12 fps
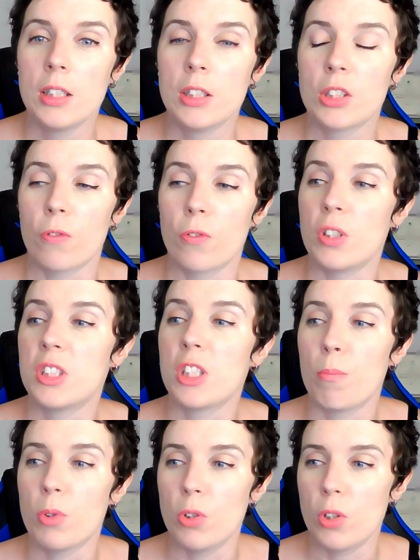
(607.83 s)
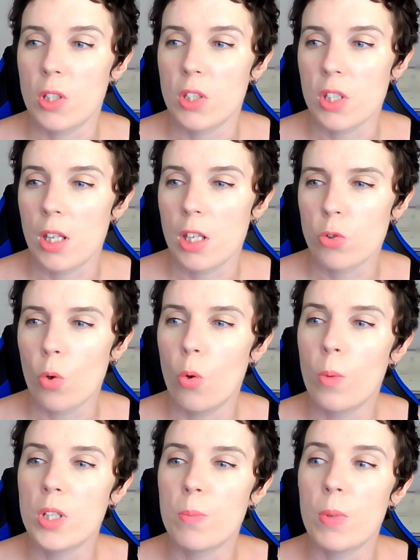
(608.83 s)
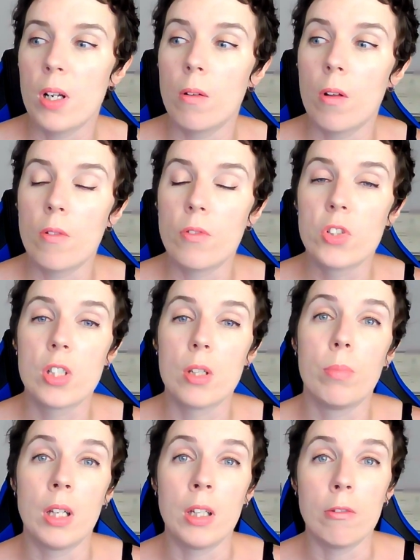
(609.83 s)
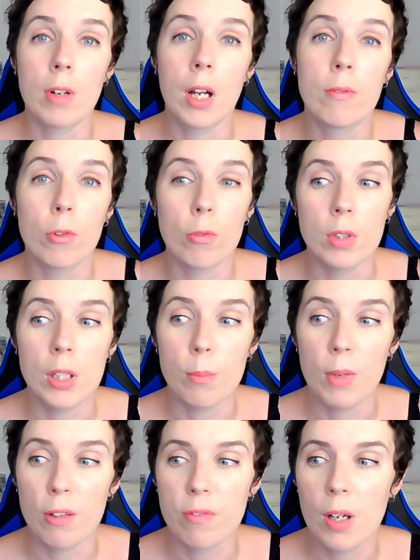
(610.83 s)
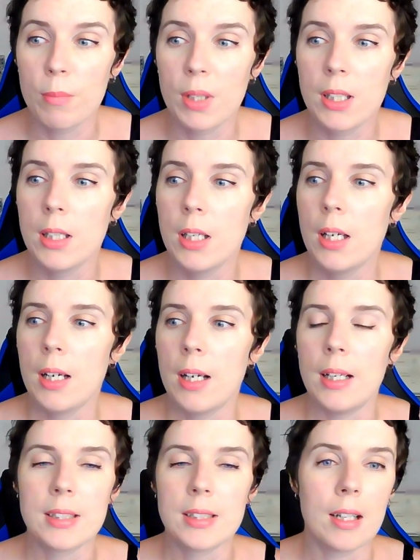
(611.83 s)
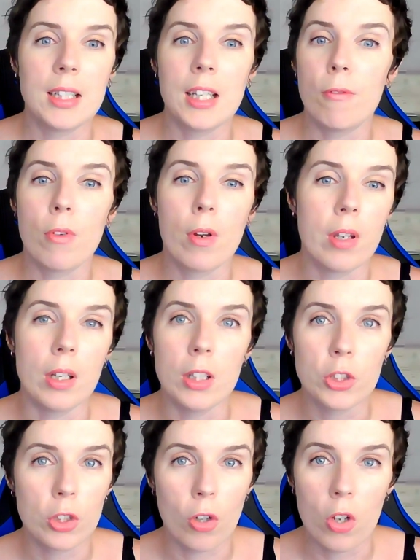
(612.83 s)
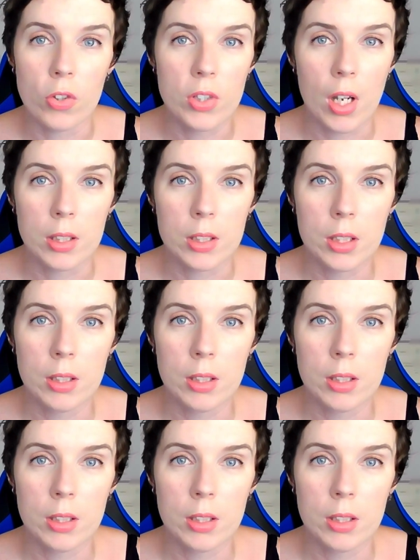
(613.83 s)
So for example, you could say there's always been a lot of sibling rivalry in my family. It's like everything is a contest.